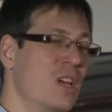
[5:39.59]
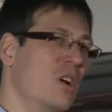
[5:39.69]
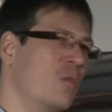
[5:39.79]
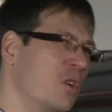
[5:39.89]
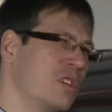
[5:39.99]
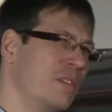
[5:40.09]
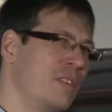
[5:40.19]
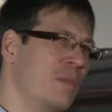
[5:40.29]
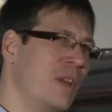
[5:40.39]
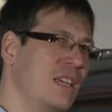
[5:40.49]
Of course, if
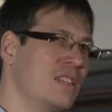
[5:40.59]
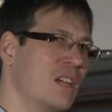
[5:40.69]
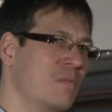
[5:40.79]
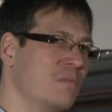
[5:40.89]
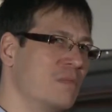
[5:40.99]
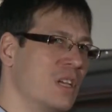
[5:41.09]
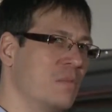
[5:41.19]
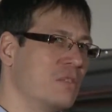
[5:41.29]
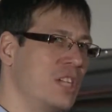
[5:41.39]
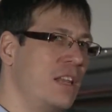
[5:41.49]
they make
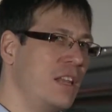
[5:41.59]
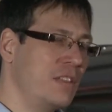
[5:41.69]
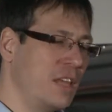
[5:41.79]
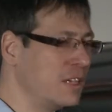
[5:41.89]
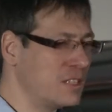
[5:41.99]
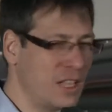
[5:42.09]
some shady things,